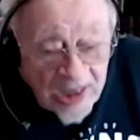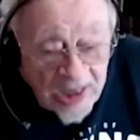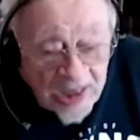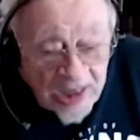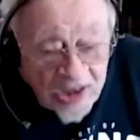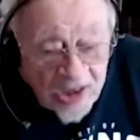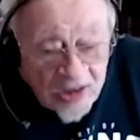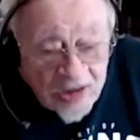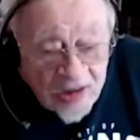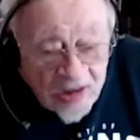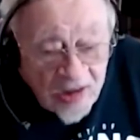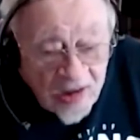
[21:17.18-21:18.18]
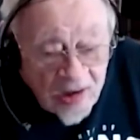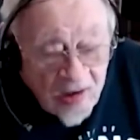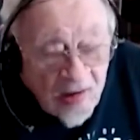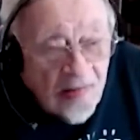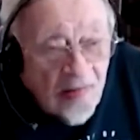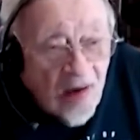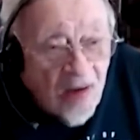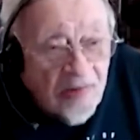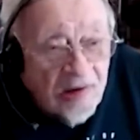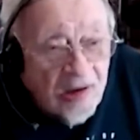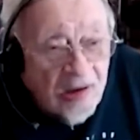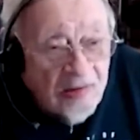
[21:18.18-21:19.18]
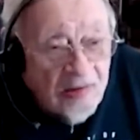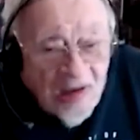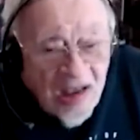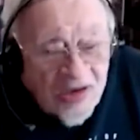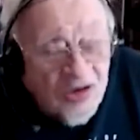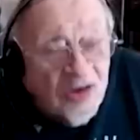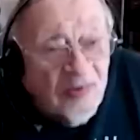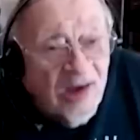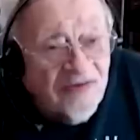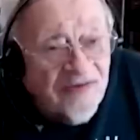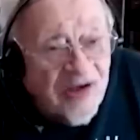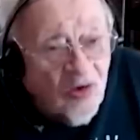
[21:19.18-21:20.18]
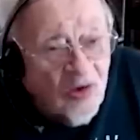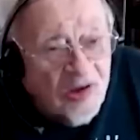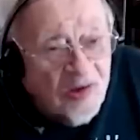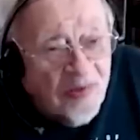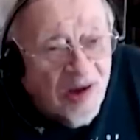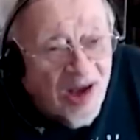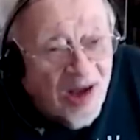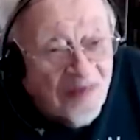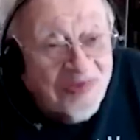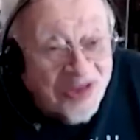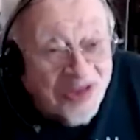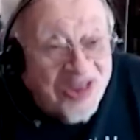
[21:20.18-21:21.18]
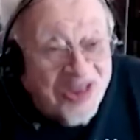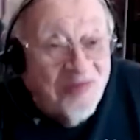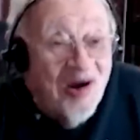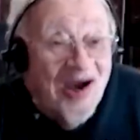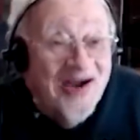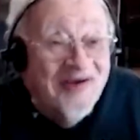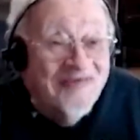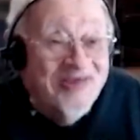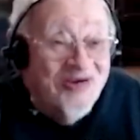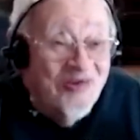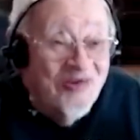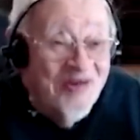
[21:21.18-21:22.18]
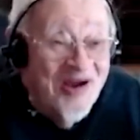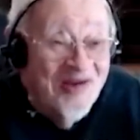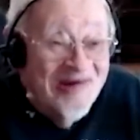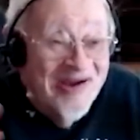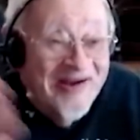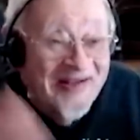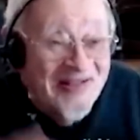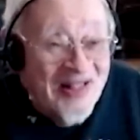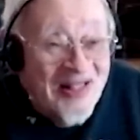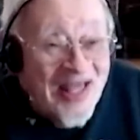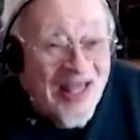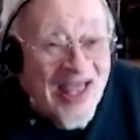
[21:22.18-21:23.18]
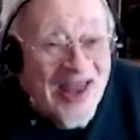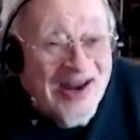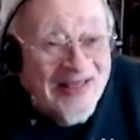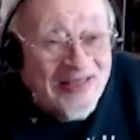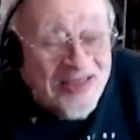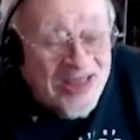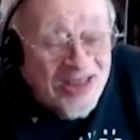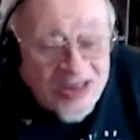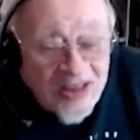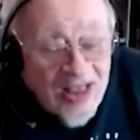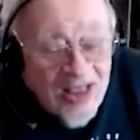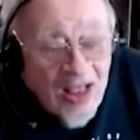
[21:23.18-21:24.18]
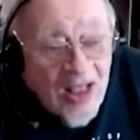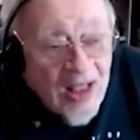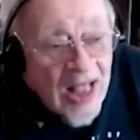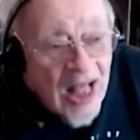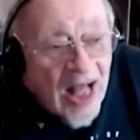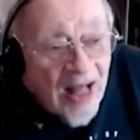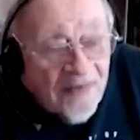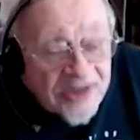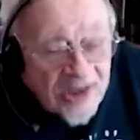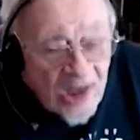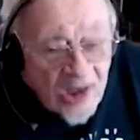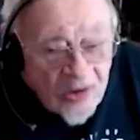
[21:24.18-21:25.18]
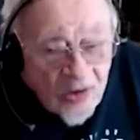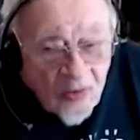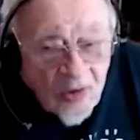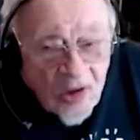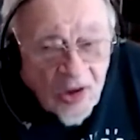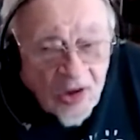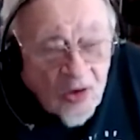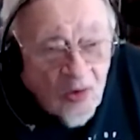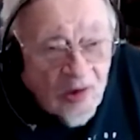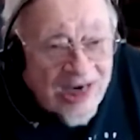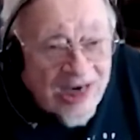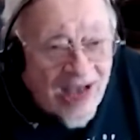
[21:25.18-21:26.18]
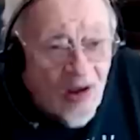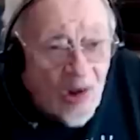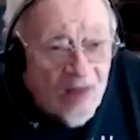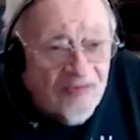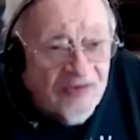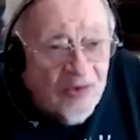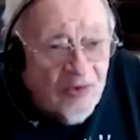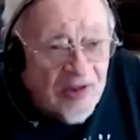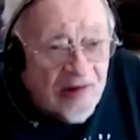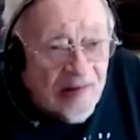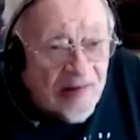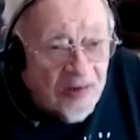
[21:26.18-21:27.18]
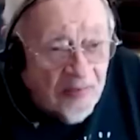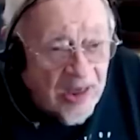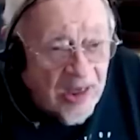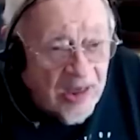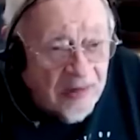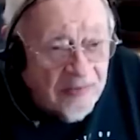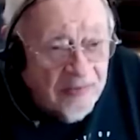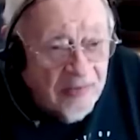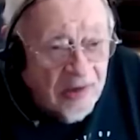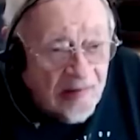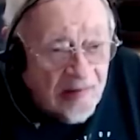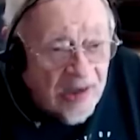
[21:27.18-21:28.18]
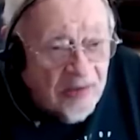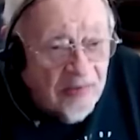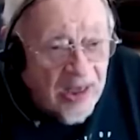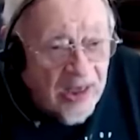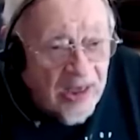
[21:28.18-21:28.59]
He says, Robert, do you mind if I call you Bob? Does he mind if he's called Bob, right? And he says, I'm telling him, you are now living with a great man. Great man.